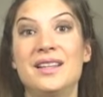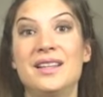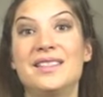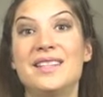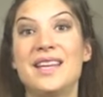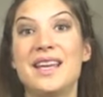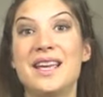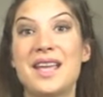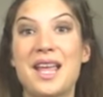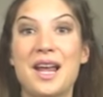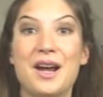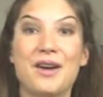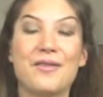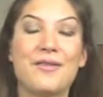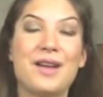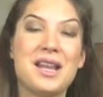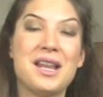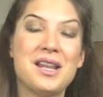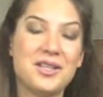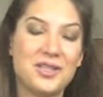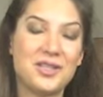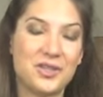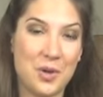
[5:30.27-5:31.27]
take care of
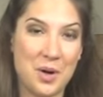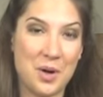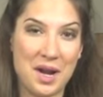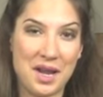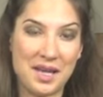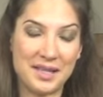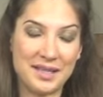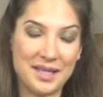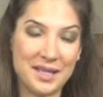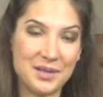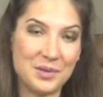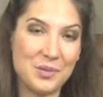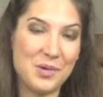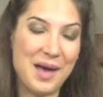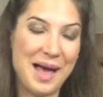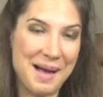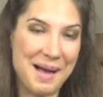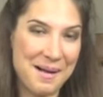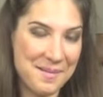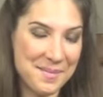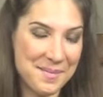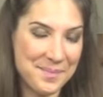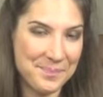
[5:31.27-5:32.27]
any soreness as
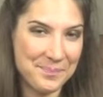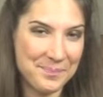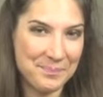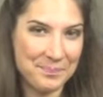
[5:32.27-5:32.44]
well.